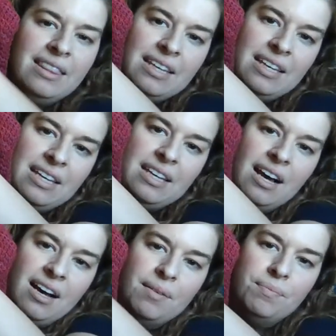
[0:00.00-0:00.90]
the
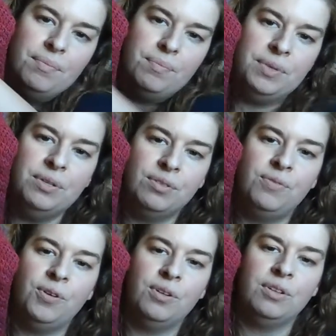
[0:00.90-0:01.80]

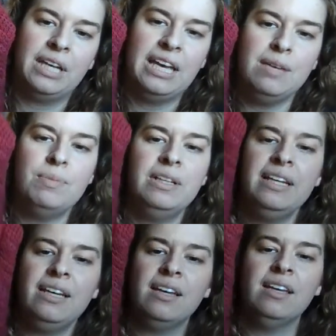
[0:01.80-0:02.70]
beautiful
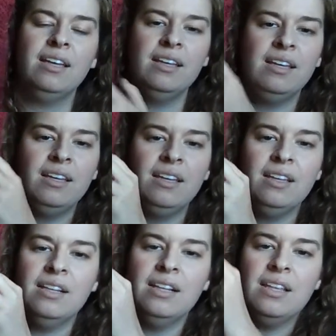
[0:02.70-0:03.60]
cabling,
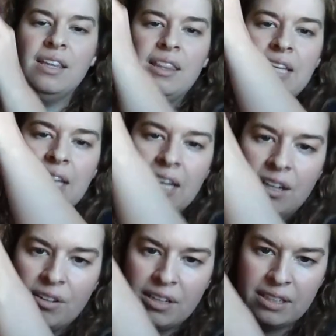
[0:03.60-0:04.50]
the
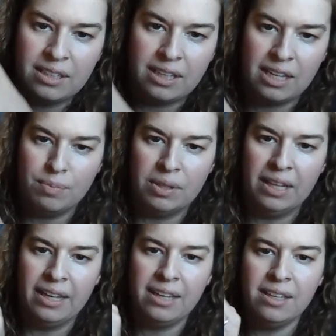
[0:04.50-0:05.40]
Aran
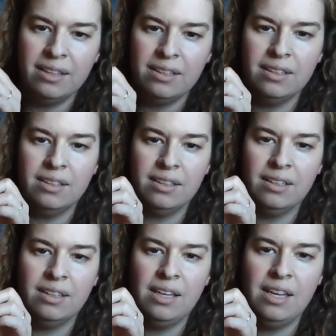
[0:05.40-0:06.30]
cabling,
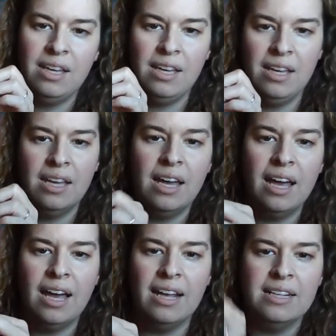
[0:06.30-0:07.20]

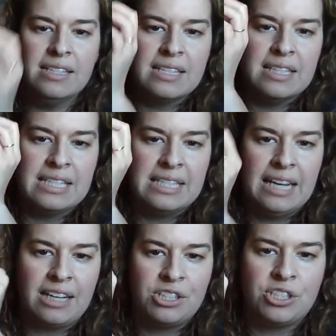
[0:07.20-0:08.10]
and this
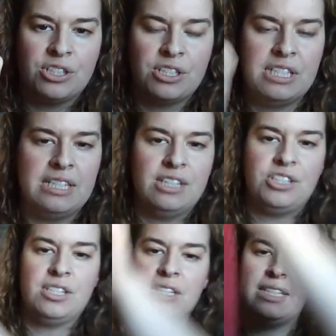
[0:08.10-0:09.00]
textured
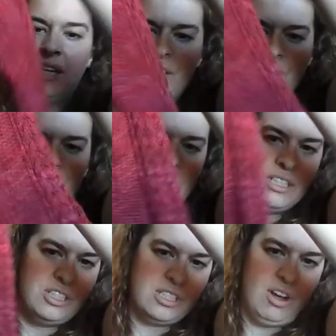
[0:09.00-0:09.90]
stitch. This textured
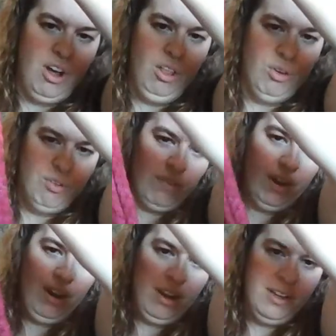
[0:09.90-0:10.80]
stitch is all
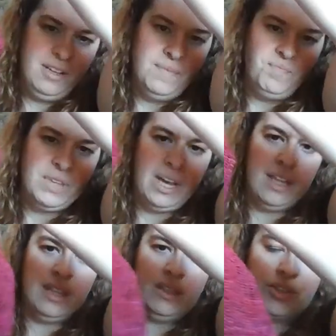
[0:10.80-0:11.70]
over,
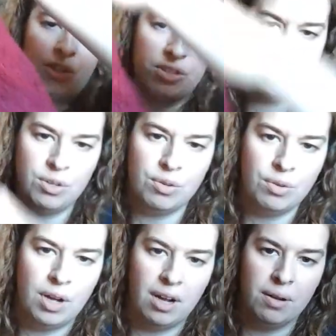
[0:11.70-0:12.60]
and then there's also